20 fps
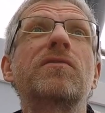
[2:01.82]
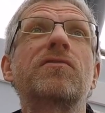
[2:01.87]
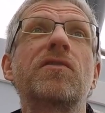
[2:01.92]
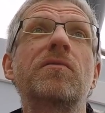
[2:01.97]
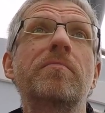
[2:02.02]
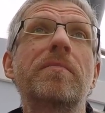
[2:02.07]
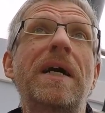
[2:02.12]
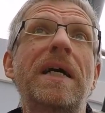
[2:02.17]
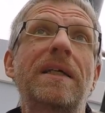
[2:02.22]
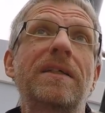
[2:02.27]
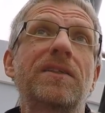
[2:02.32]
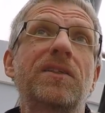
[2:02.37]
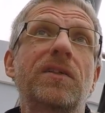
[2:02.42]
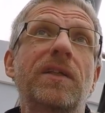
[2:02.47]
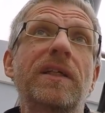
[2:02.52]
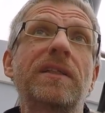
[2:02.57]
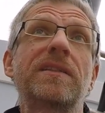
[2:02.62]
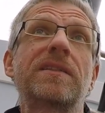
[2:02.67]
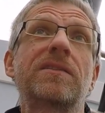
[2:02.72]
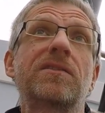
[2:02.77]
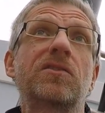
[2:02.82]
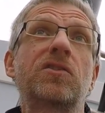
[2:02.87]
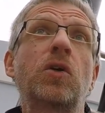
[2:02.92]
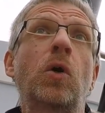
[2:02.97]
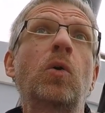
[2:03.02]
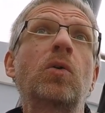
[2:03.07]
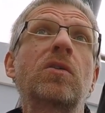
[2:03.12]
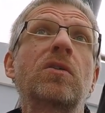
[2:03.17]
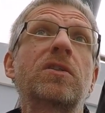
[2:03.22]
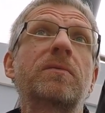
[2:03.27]
different matter. So that's
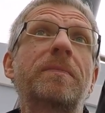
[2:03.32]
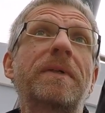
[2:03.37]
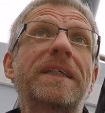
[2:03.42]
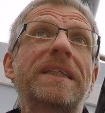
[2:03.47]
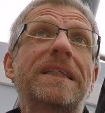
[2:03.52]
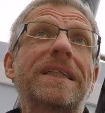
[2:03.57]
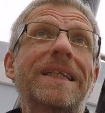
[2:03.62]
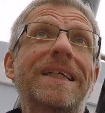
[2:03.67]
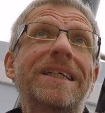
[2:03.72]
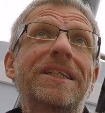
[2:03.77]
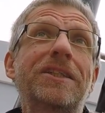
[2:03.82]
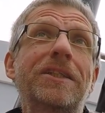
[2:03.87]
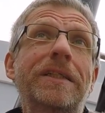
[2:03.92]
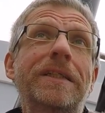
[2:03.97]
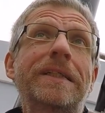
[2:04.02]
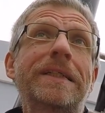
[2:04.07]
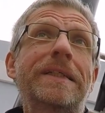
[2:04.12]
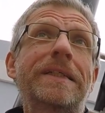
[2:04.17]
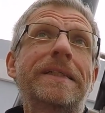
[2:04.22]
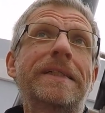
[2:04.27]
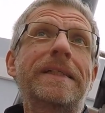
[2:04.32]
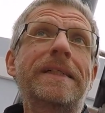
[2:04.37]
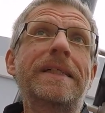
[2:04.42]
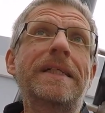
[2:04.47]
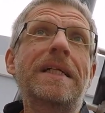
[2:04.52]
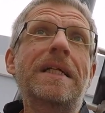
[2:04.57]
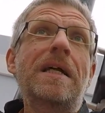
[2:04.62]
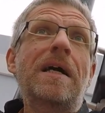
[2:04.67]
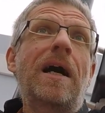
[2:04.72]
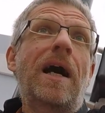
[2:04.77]
total speculation.
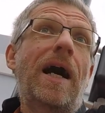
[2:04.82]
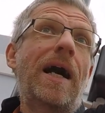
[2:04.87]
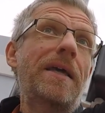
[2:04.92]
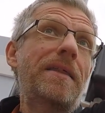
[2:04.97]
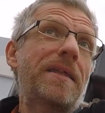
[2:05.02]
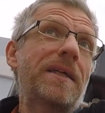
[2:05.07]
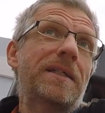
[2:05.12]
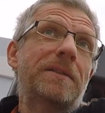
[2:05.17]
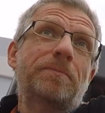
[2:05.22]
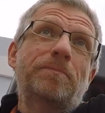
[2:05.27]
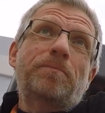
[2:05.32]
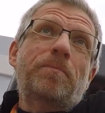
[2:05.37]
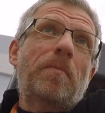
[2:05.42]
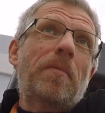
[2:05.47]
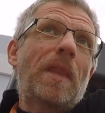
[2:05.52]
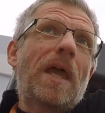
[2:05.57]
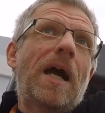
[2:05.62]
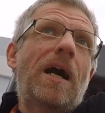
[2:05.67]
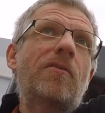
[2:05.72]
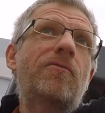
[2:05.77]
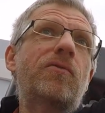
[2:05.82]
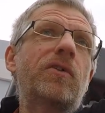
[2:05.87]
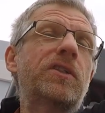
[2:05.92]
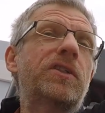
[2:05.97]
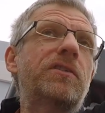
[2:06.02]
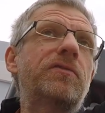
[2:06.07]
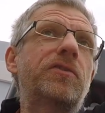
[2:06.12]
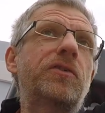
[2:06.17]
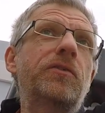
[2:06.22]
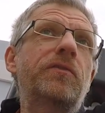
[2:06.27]
I think I've
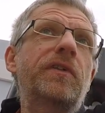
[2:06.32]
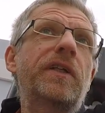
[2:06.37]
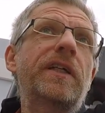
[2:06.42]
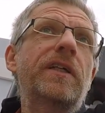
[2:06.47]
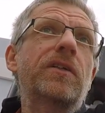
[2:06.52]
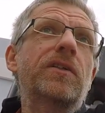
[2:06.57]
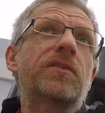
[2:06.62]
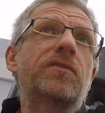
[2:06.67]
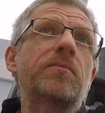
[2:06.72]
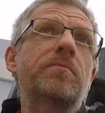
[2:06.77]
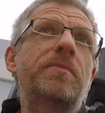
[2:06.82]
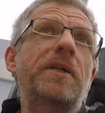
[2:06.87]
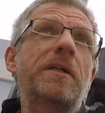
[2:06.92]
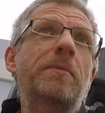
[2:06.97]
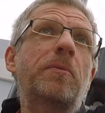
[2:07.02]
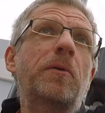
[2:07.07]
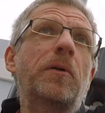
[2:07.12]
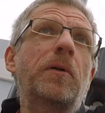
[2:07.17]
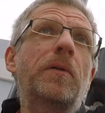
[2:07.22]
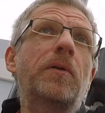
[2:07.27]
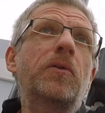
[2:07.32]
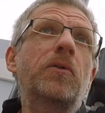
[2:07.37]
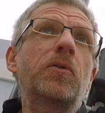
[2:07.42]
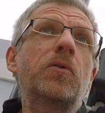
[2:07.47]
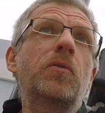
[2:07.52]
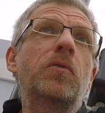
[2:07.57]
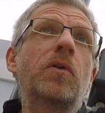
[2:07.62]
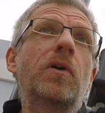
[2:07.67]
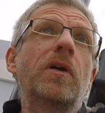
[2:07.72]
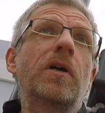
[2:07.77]
watched a few videos from people
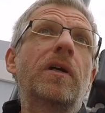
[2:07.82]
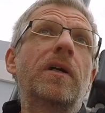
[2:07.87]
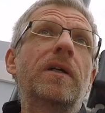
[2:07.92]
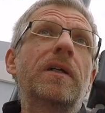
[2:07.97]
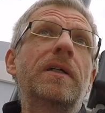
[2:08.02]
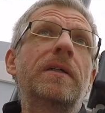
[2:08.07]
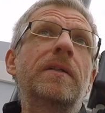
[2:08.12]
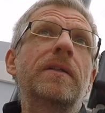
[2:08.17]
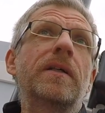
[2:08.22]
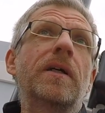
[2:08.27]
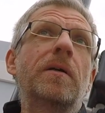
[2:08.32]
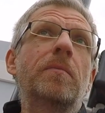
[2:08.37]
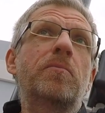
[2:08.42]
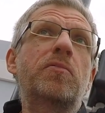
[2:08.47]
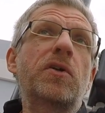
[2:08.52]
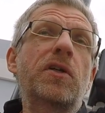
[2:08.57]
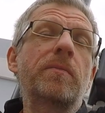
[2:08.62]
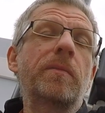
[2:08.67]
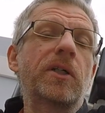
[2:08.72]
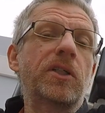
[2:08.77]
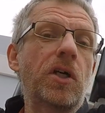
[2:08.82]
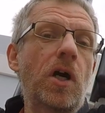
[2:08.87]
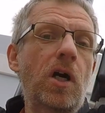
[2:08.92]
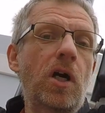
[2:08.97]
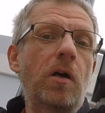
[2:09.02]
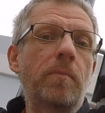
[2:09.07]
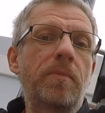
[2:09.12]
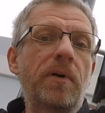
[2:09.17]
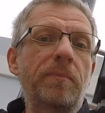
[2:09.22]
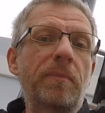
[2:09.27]
who were pretty much
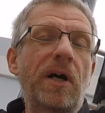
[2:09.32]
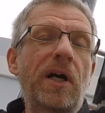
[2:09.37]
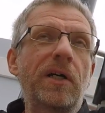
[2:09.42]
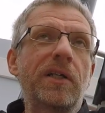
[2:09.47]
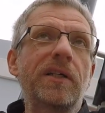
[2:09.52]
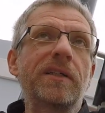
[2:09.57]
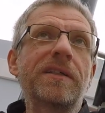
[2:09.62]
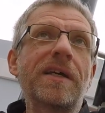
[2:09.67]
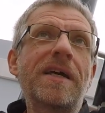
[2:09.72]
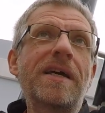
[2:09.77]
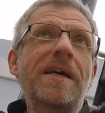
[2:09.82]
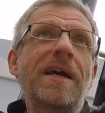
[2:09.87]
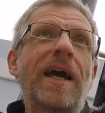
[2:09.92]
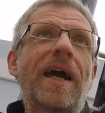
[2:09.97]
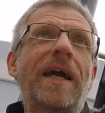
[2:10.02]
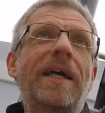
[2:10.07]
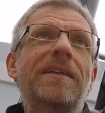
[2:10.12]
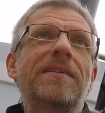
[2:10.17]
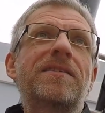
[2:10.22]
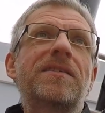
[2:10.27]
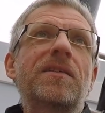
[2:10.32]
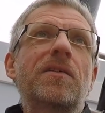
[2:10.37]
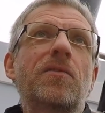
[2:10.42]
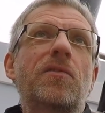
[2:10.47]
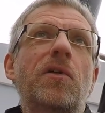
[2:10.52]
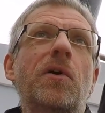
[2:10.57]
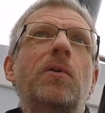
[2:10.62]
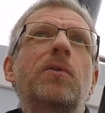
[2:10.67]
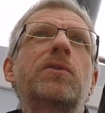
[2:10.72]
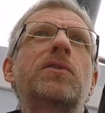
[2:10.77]
hung up about it, and
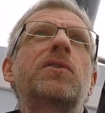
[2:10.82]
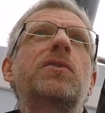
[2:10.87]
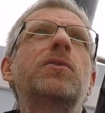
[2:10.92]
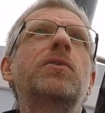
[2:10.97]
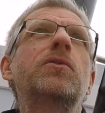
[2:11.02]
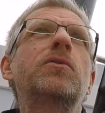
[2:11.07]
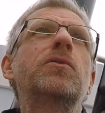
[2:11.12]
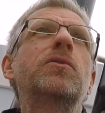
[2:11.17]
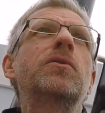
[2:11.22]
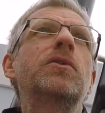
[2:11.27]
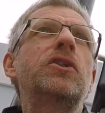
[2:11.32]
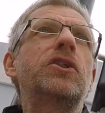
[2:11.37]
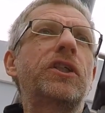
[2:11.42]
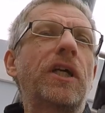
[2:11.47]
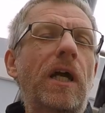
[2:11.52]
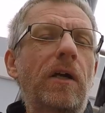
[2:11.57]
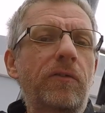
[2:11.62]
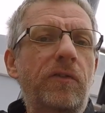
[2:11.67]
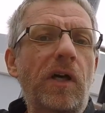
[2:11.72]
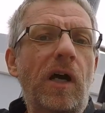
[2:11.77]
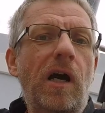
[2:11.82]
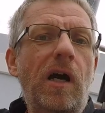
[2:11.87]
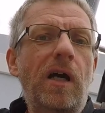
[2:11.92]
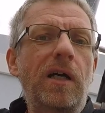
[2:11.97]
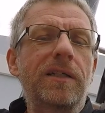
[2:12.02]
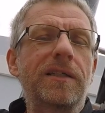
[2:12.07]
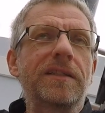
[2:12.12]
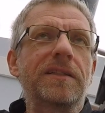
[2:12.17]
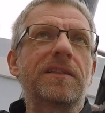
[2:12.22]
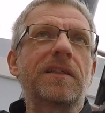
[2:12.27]
those who shout the
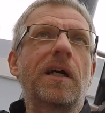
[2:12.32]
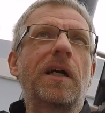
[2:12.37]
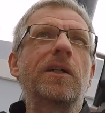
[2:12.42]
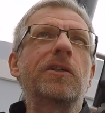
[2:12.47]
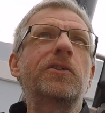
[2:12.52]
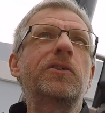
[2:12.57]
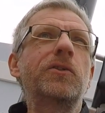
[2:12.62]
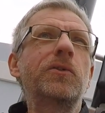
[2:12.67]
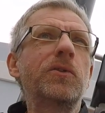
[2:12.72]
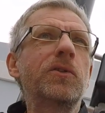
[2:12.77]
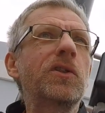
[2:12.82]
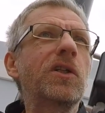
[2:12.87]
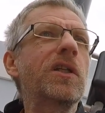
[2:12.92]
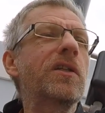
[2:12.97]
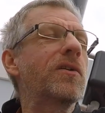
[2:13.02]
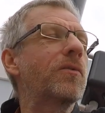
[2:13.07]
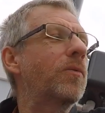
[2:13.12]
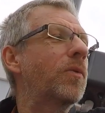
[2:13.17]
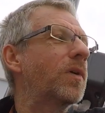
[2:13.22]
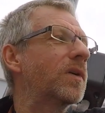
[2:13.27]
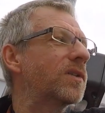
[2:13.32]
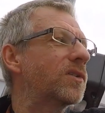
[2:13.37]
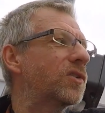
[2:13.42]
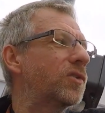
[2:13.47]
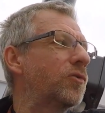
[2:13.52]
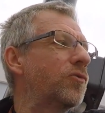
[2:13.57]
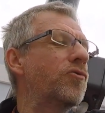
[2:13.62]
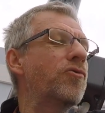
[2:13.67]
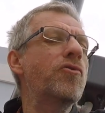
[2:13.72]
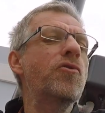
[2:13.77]
hardest are usually the ones
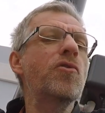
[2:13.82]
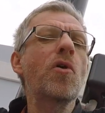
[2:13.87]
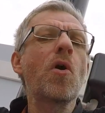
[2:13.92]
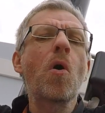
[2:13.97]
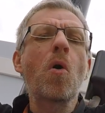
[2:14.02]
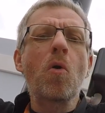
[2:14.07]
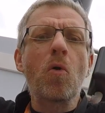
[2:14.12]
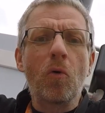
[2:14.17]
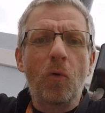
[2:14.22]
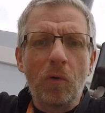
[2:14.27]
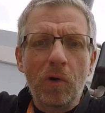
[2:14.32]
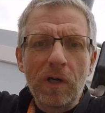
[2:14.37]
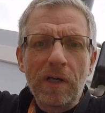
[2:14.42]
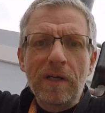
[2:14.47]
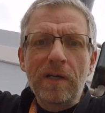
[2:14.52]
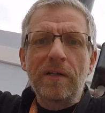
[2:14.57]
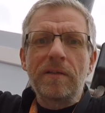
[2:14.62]
who know